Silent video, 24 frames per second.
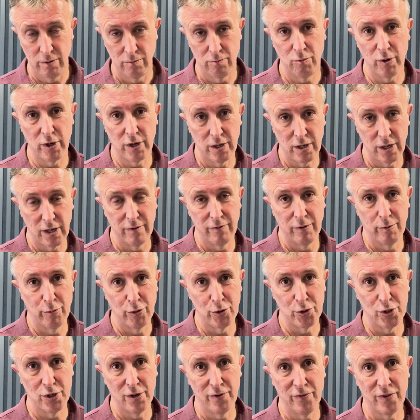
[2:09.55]
We can give a
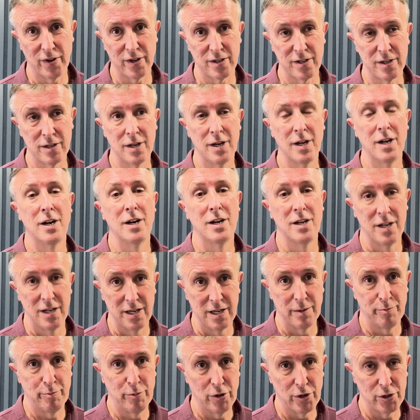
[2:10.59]
budget figure
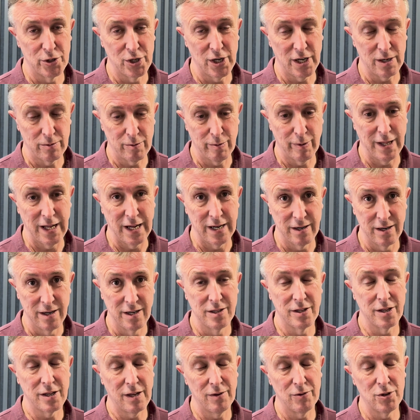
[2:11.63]
and a project plan
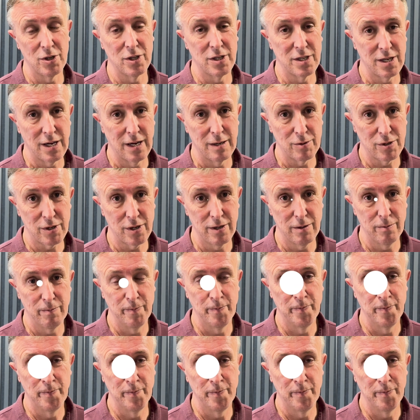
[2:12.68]
that gives you the timescale.